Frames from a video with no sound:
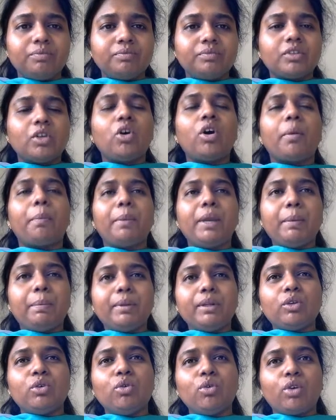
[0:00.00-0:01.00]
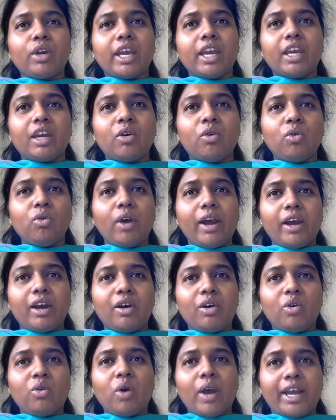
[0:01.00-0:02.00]
or people
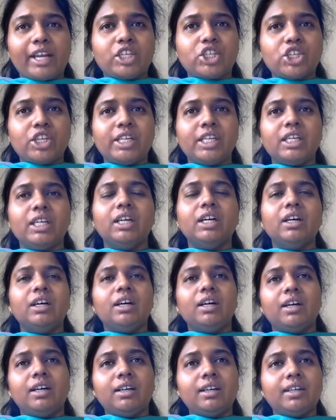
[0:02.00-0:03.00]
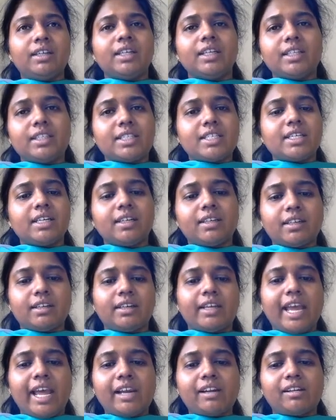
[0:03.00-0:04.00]
who actually did certain
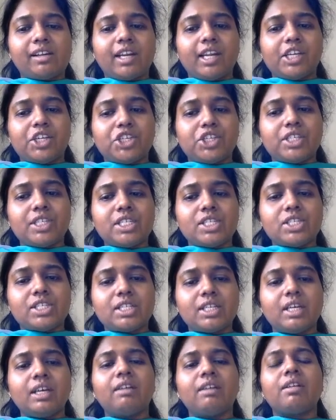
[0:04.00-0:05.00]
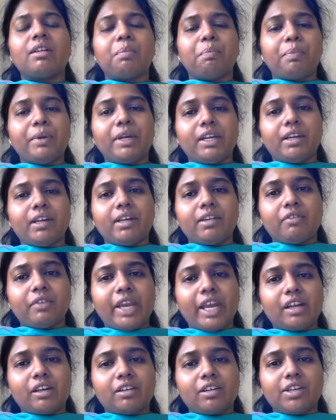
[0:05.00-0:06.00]
calculations, repetitive
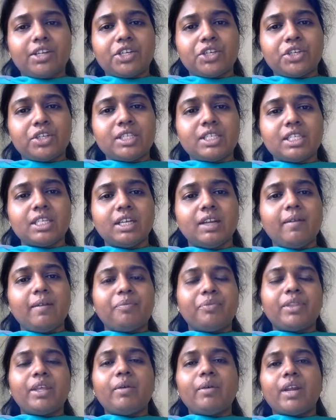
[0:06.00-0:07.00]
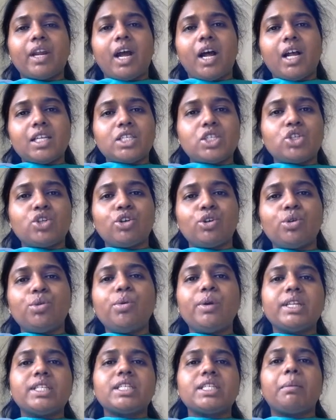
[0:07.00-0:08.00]
calculations. They were asked to do
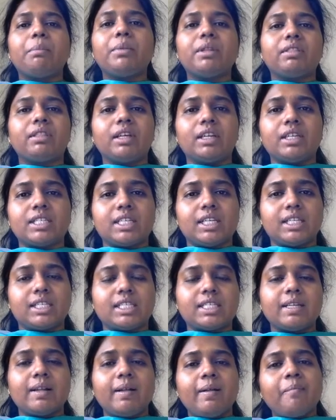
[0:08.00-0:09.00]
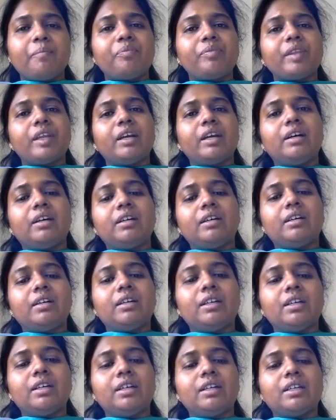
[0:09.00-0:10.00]
and submit the results.
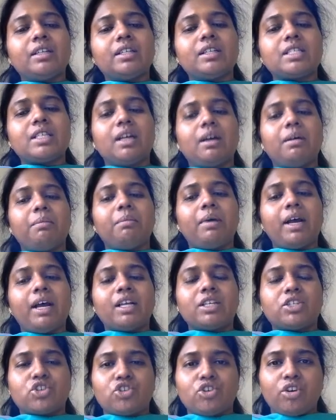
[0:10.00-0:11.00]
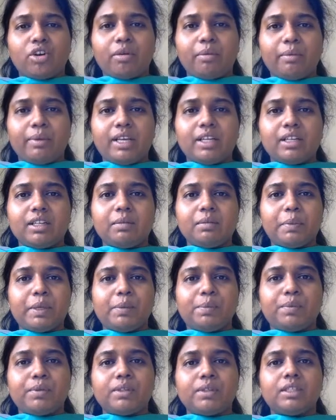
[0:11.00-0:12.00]
Some astronomical
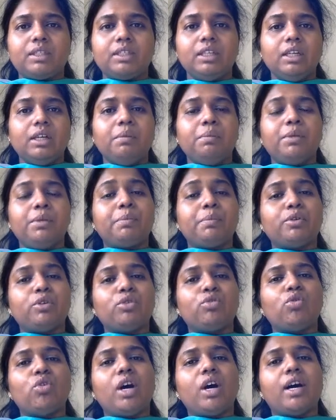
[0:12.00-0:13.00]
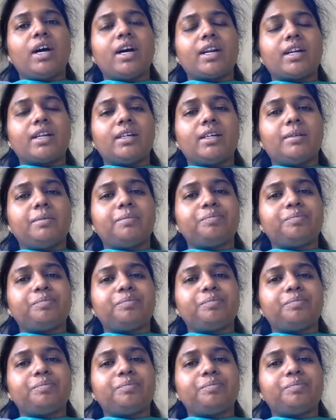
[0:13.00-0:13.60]
people, people who are